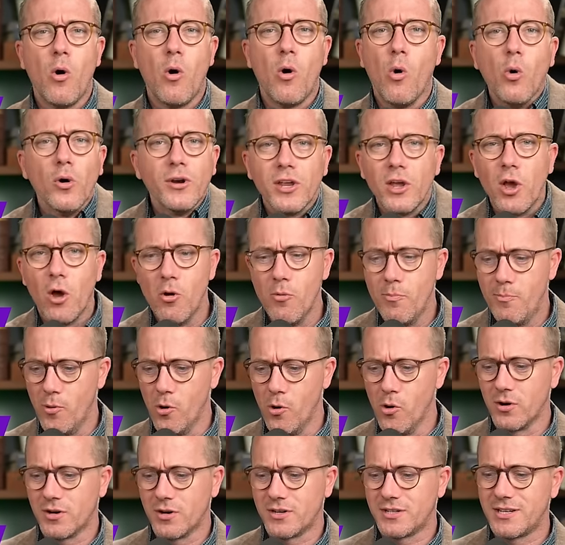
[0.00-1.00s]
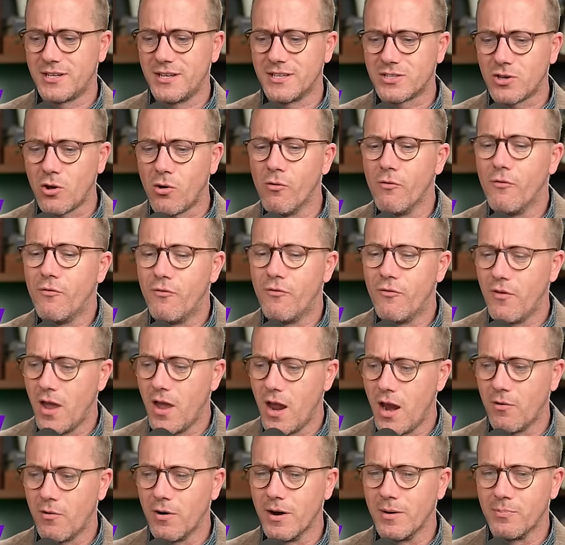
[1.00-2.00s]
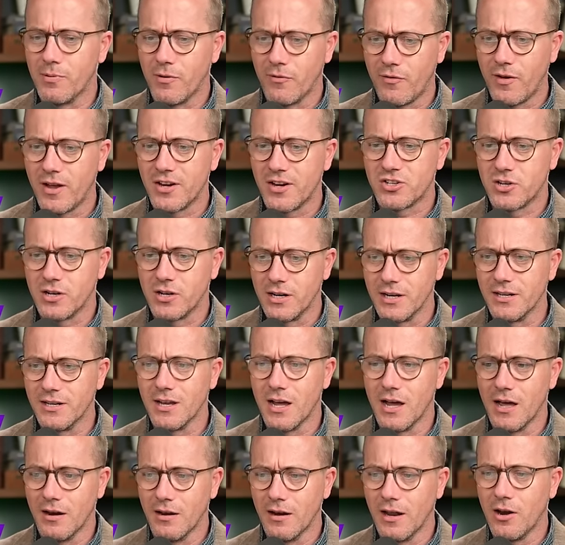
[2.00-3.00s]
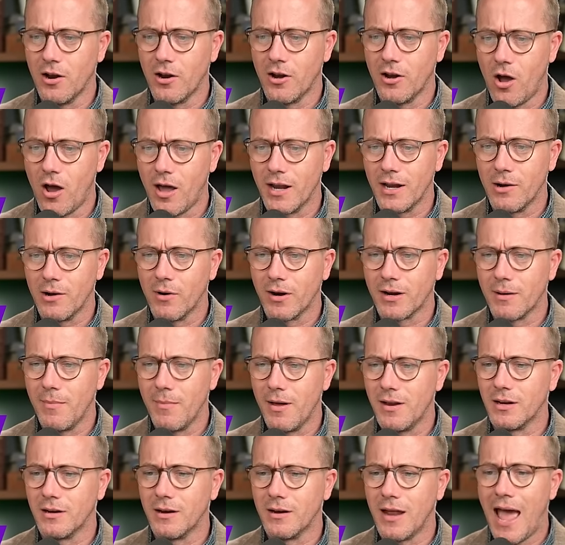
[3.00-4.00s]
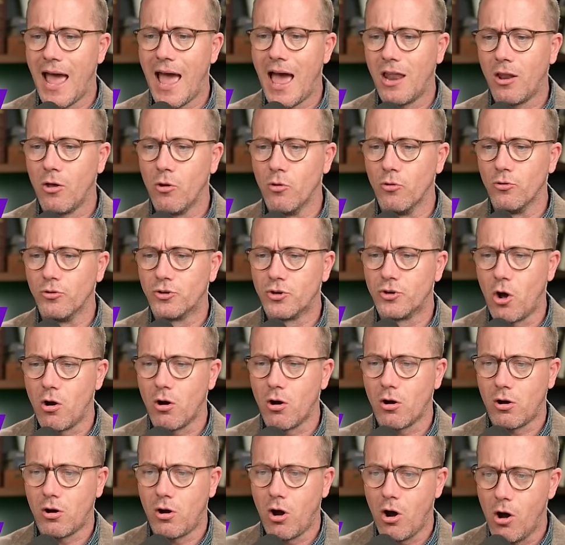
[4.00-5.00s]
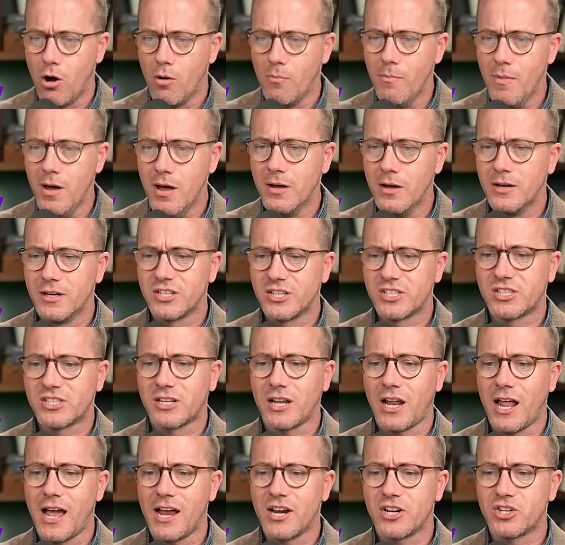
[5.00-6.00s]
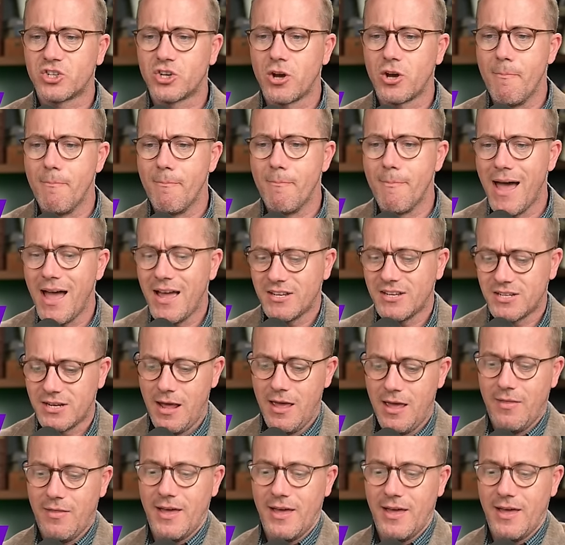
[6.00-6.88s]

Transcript: audio books. It's all very professionally done, and I'd highly recommend it. Hallow dot com slash Matt.